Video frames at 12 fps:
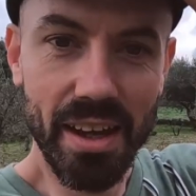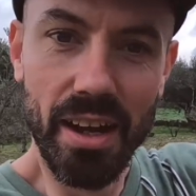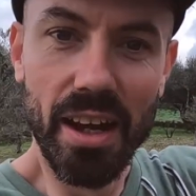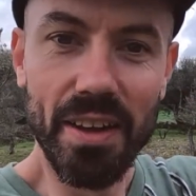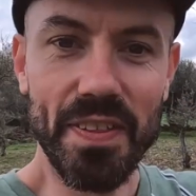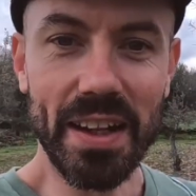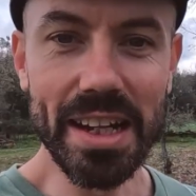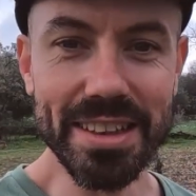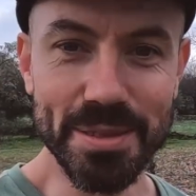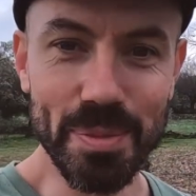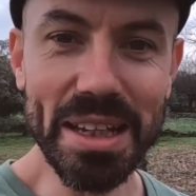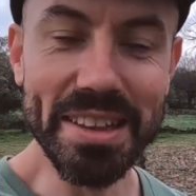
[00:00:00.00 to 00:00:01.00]
I think
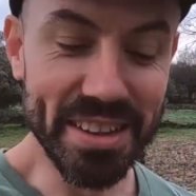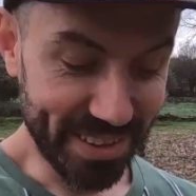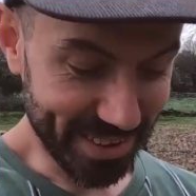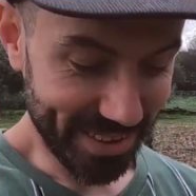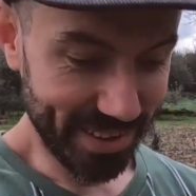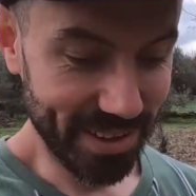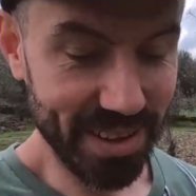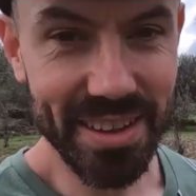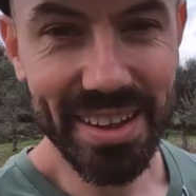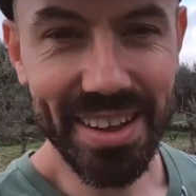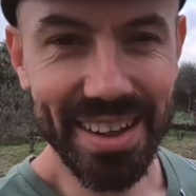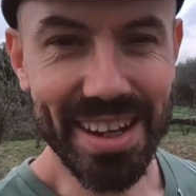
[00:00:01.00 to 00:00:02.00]
that's me done.
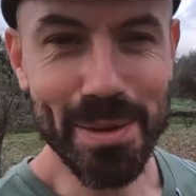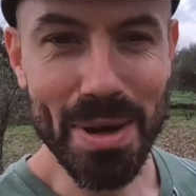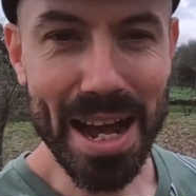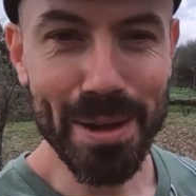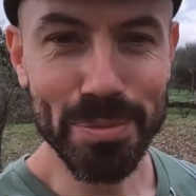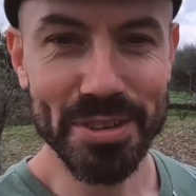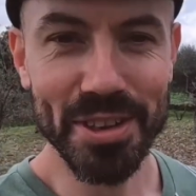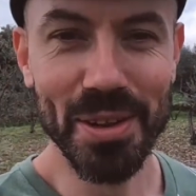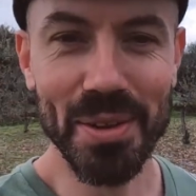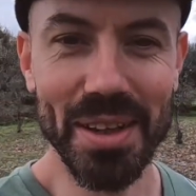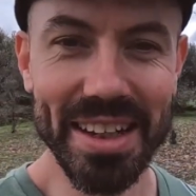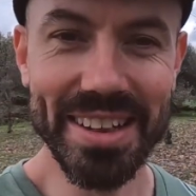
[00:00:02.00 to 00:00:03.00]
I'm
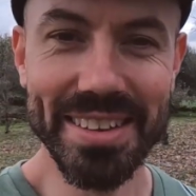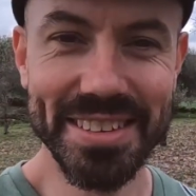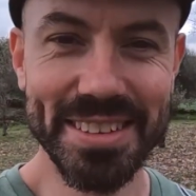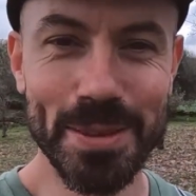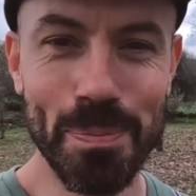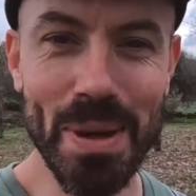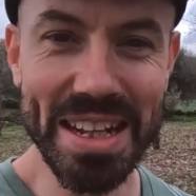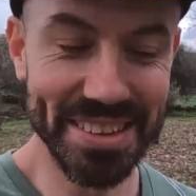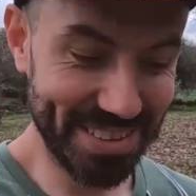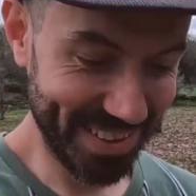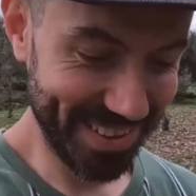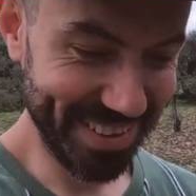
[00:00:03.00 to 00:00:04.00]
absolutely
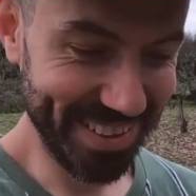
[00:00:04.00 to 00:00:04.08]
spent.